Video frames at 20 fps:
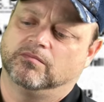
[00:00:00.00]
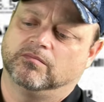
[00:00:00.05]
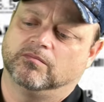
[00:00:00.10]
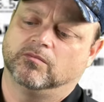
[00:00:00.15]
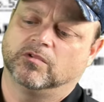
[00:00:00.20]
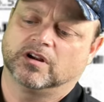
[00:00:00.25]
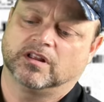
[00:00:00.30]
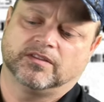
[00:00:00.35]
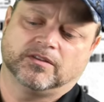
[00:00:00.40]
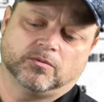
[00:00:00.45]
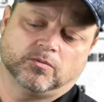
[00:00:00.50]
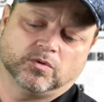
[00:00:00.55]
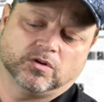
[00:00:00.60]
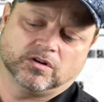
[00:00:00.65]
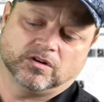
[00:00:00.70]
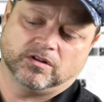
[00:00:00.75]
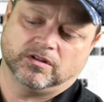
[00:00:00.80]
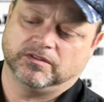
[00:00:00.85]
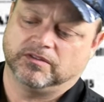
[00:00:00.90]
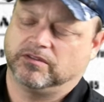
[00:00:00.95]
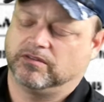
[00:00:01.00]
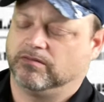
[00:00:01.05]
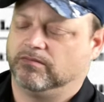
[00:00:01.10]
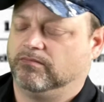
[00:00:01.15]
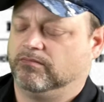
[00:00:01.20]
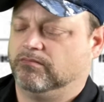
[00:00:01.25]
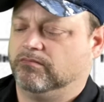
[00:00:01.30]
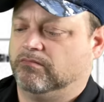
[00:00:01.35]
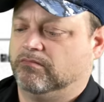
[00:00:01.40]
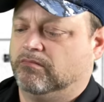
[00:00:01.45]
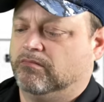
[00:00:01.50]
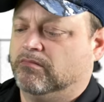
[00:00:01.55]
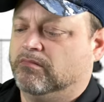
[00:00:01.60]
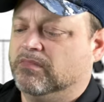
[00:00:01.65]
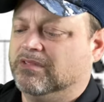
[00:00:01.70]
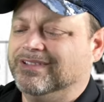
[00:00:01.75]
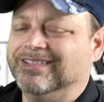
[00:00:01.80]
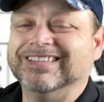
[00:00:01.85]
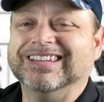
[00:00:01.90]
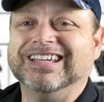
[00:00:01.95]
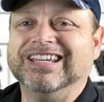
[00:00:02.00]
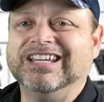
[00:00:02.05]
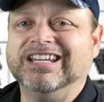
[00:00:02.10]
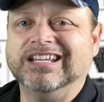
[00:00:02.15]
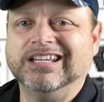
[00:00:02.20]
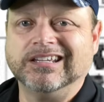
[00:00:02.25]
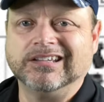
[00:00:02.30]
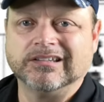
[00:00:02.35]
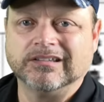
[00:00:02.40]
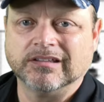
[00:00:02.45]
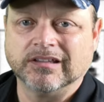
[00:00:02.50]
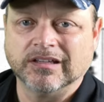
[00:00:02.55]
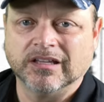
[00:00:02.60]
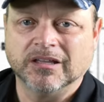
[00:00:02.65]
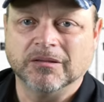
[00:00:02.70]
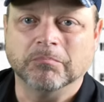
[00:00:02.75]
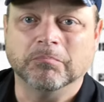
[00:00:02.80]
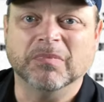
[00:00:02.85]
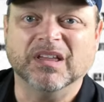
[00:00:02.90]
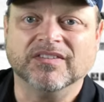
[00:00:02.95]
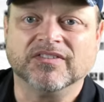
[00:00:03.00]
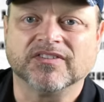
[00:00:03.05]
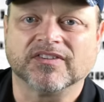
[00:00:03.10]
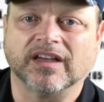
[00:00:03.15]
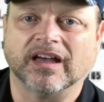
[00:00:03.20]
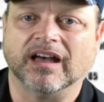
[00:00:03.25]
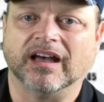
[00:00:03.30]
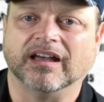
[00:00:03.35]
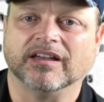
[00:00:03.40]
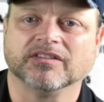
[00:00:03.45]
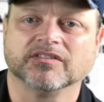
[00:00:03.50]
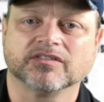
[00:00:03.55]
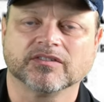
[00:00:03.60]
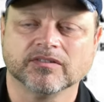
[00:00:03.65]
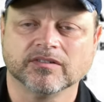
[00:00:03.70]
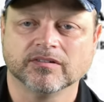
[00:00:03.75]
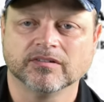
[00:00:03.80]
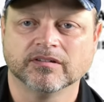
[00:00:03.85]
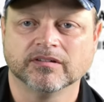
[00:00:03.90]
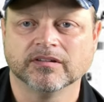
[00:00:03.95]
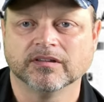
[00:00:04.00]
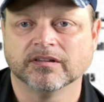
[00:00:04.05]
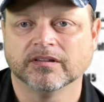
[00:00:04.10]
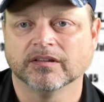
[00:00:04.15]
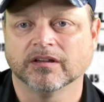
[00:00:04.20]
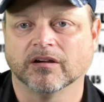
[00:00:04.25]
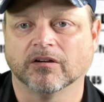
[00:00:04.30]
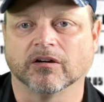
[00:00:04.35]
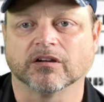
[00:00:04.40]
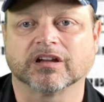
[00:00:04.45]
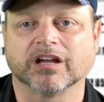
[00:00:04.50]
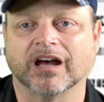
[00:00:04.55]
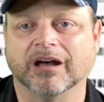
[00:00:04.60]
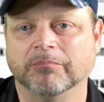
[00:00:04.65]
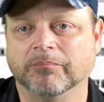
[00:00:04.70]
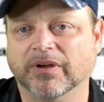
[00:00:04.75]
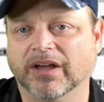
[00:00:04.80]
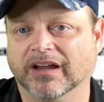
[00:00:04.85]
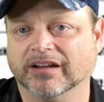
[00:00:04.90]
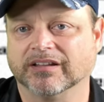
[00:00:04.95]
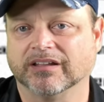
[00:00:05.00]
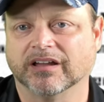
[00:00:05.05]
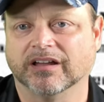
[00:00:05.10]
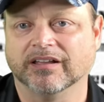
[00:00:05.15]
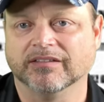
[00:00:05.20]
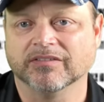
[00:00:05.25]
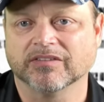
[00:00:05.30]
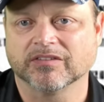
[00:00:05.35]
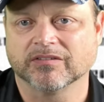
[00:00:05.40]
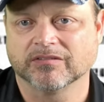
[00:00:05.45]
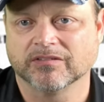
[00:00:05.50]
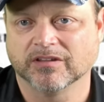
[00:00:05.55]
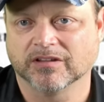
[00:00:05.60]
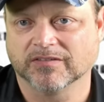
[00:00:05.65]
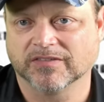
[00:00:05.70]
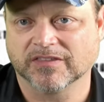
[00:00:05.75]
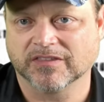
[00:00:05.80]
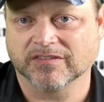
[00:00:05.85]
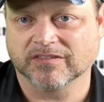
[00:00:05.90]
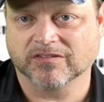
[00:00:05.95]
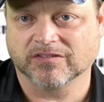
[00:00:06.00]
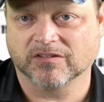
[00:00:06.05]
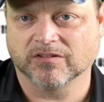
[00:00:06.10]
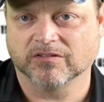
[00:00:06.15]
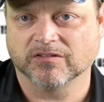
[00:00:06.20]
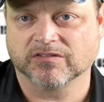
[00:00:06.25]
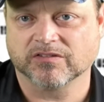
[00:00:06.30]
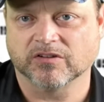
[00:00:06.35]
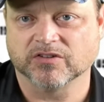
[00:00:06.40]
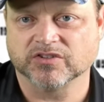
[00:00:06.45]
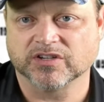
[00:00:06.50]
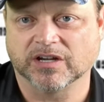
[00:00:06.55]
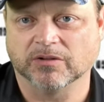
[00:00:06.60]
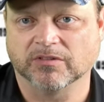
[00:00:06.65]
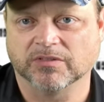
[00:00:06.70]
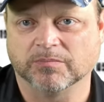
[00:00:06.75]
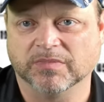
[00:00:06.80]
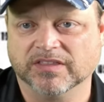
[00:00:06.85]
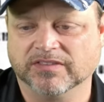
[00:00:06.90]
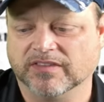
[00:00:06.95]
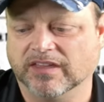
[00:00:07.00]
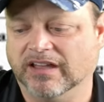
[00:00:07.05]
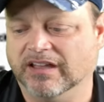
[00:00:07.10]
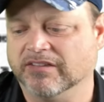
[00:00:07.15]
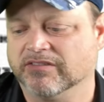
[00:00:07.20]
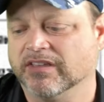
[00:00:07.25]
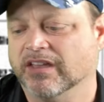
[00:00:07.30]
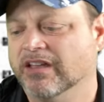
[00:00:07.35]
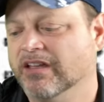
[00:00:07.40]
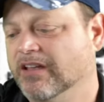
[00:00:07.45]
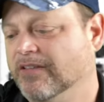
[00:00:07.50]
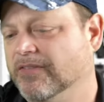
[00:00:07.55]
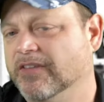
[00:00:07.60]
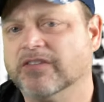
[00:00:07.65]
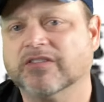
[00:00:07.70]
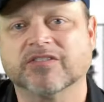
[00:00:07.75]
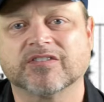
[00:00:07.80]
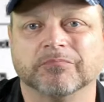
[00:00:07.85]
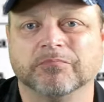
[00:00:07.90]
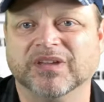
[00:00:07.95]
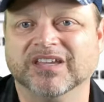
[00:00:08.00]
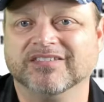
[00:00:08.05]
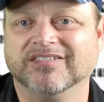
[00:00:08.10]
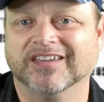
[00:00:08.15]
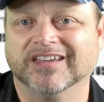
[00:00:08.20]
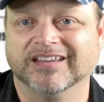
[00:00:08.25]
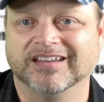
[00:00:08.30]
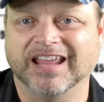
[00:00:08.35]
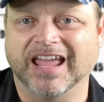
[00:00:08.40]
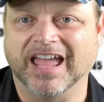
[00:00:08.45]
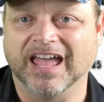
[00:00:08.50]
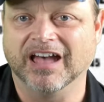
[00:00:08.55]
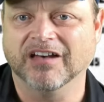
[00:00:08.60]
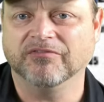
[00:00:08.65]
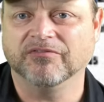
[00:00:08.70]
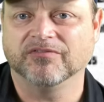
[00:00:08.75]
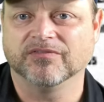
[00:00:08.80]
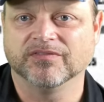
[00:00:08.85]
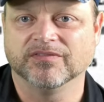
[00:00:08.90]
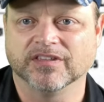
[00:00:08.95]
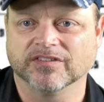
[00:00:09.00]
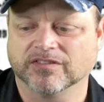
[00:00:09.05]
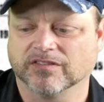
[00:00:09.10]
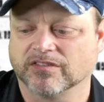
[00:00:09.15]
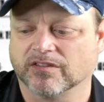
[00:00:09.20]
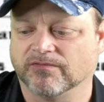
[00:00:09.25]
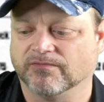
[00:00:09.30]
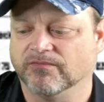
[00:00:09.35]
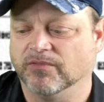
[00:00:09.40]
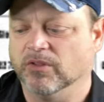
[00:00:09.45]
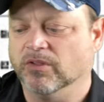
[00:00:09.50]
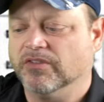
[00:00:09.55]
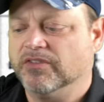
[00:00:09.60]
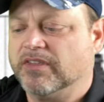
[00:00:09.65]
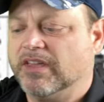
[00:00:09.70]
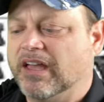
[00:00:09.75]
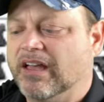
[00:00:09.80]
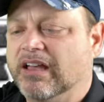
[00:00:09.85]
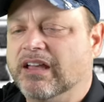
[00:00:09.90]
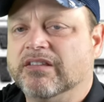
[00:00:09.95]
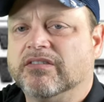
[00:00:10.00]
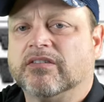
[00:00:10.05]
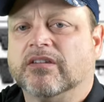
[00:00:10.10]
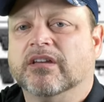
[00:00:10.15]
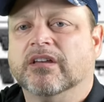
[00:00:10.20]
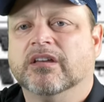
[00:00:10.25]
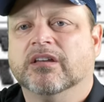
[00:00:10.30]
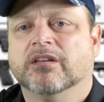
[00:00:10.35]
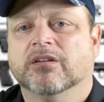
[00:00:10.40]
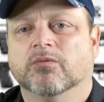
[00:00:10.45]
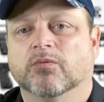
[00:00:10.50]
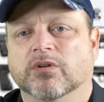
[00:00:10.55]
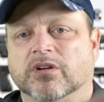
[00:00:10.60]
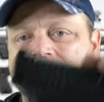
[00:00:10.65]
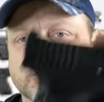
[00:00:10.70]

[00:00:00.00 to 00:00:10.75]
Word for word: one of the world's leading mid-size or compact guns. You could associate it with mid-size. This is a P10F. This is a full size. We'll